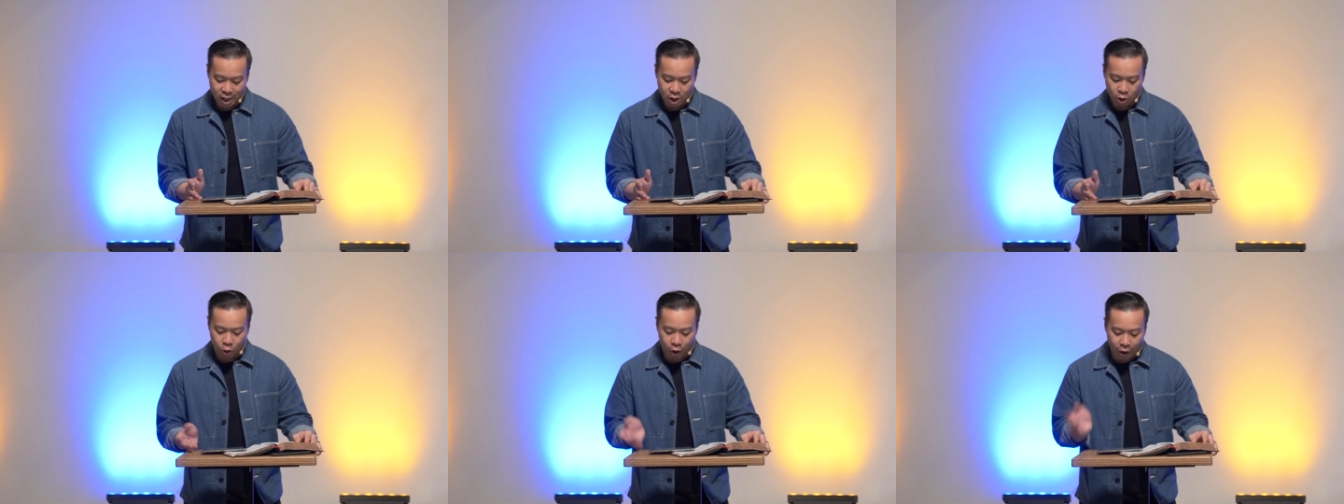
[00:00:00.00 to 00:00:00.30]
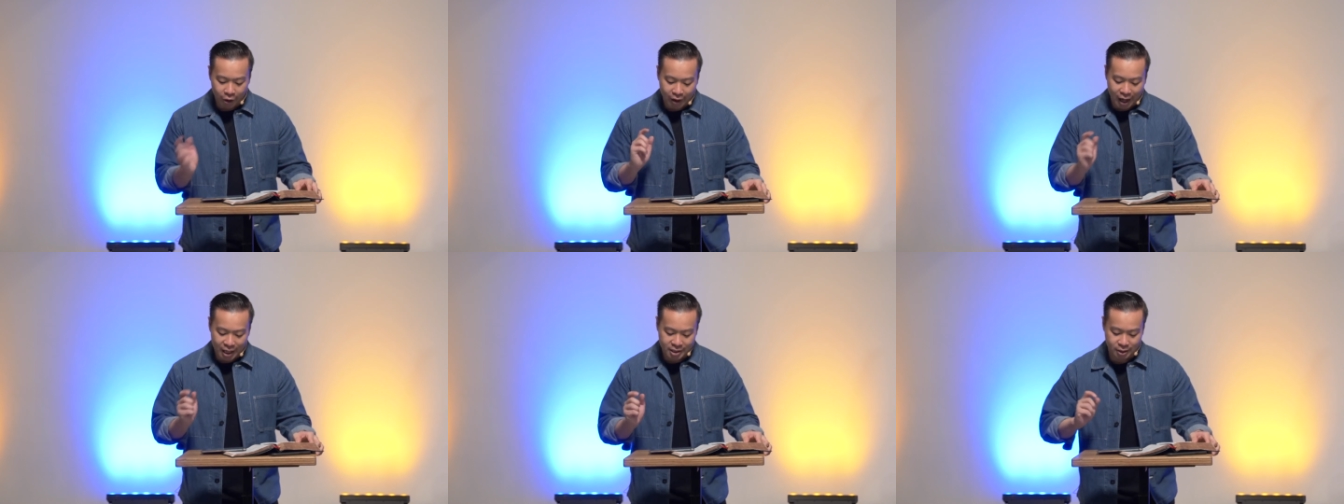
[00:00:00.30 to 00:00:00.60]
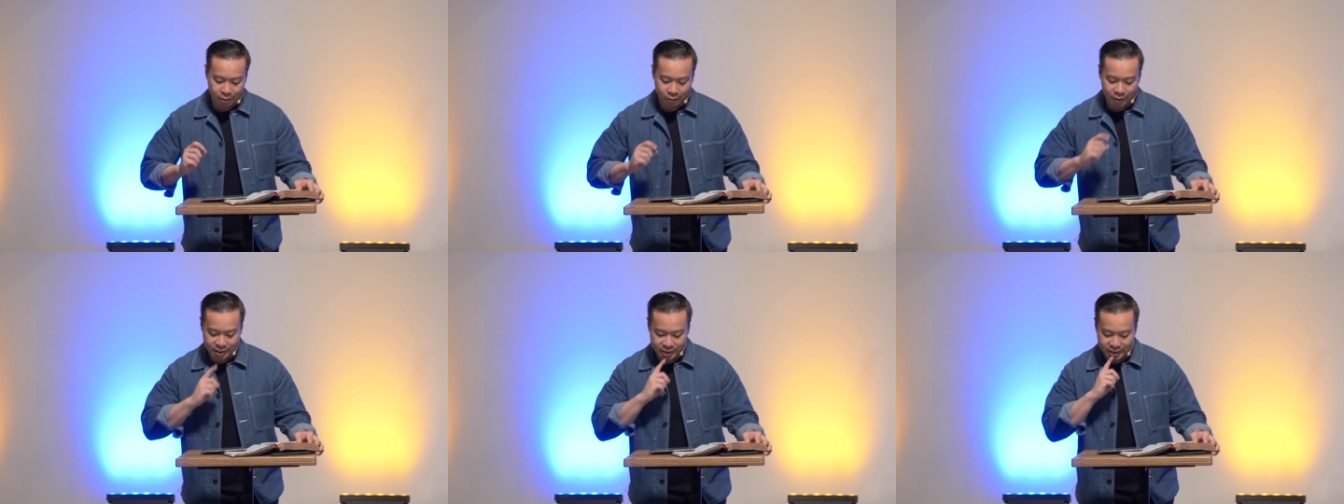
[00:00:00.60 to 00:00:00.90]
Corey
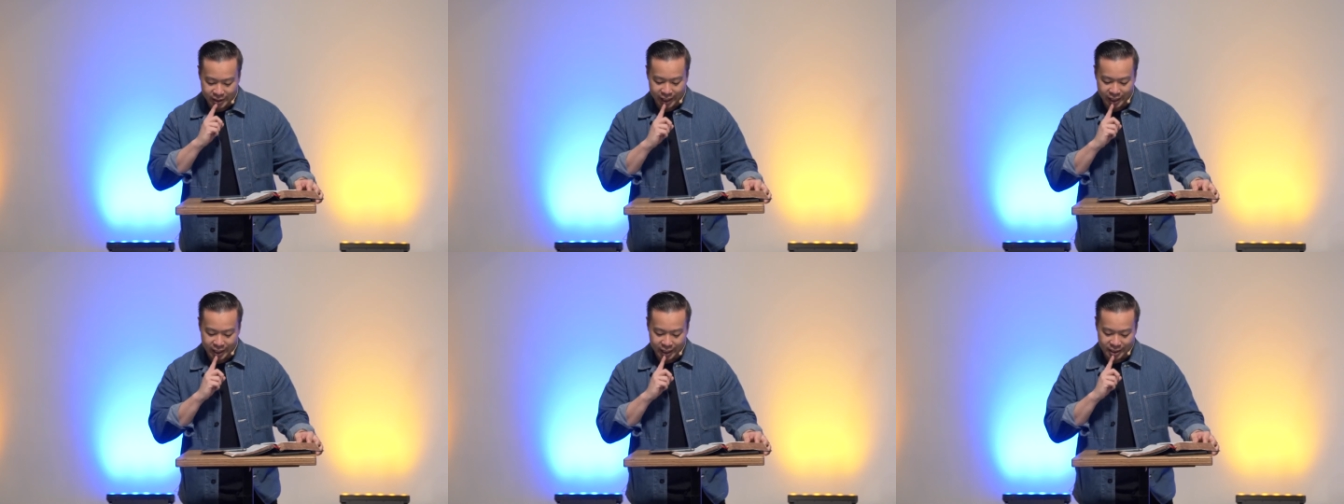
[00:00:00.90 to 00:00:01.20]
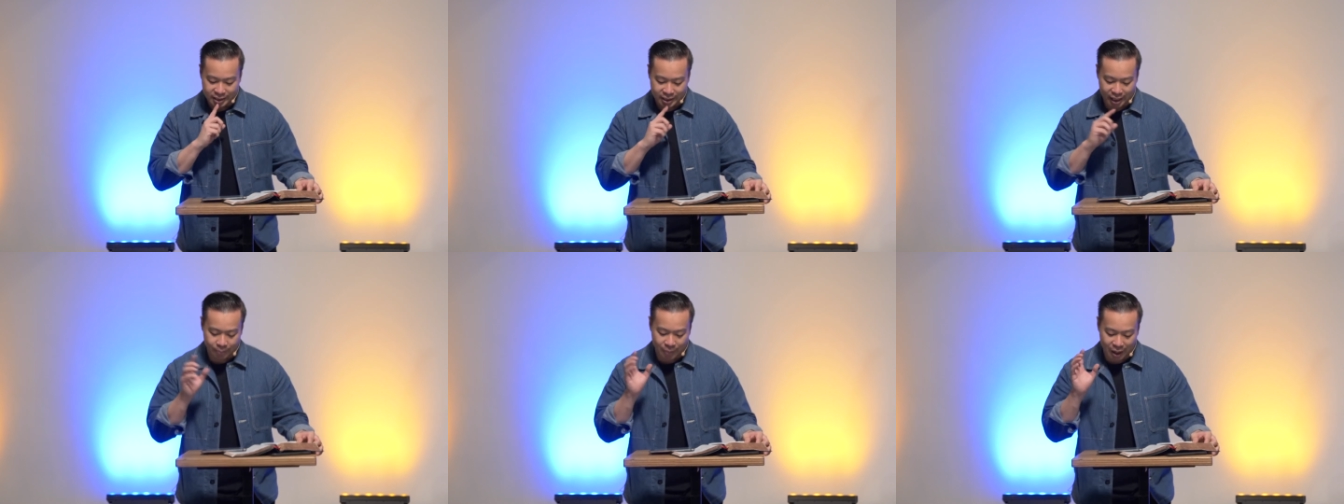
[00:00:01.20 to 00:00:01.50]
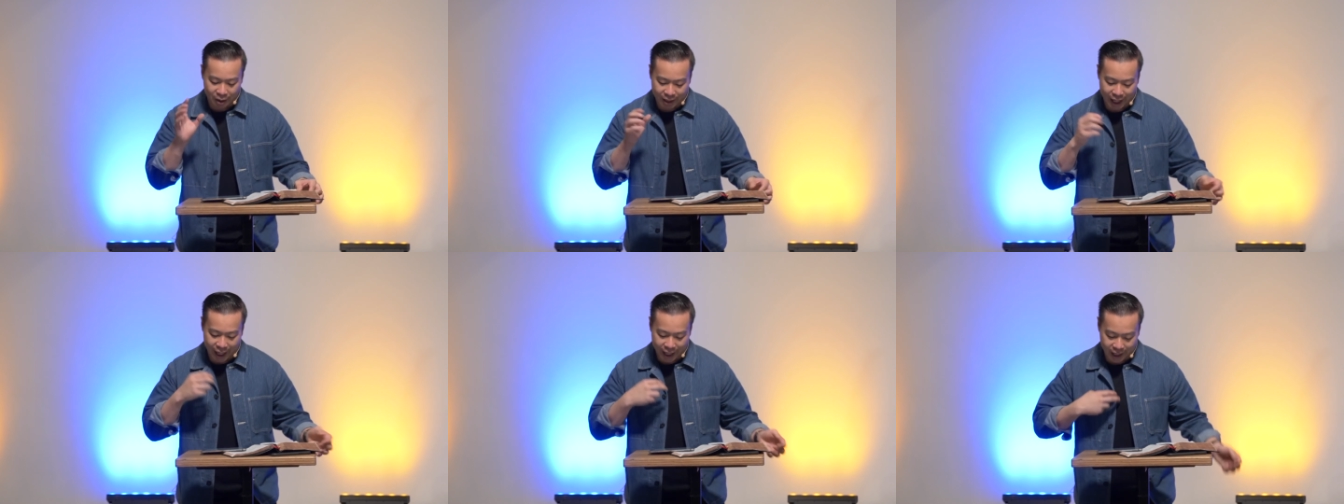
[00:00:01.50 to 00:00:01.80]
Russell would say this
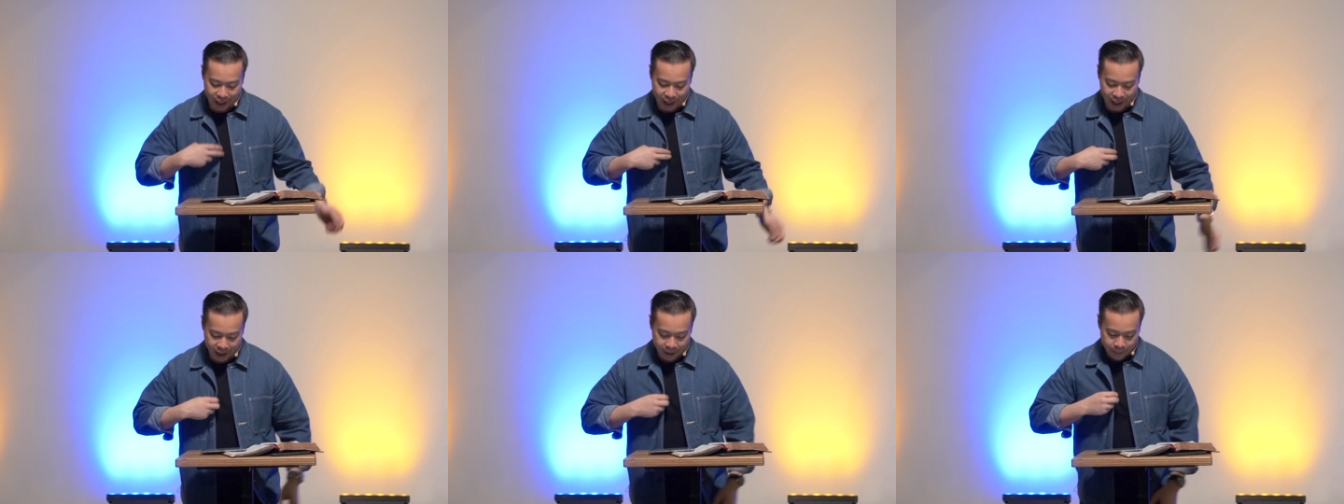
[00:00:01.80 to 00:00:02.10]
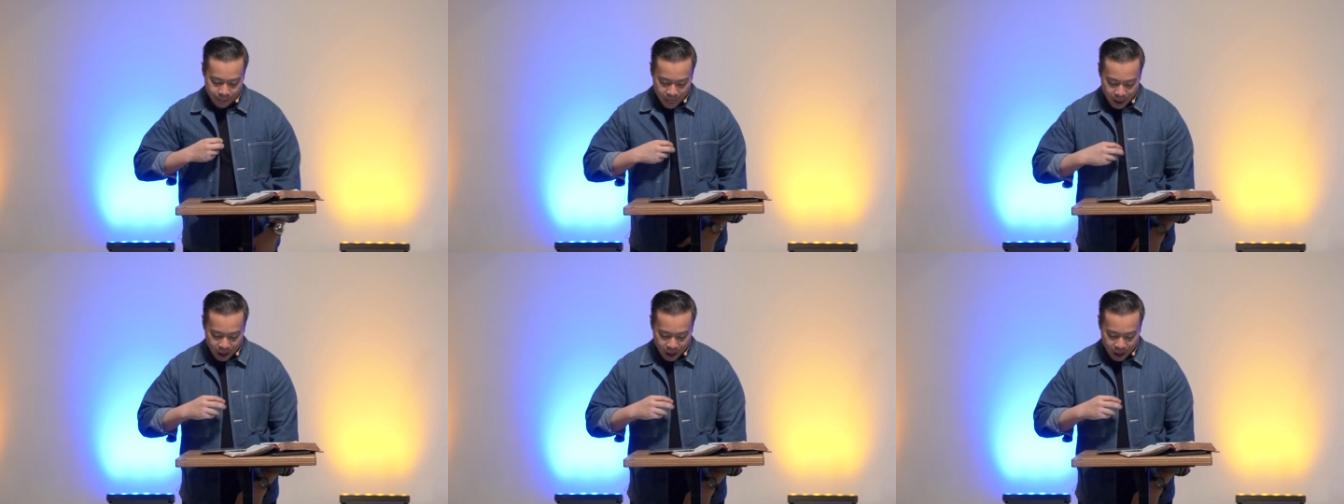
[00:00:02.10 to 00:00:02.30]
about that day.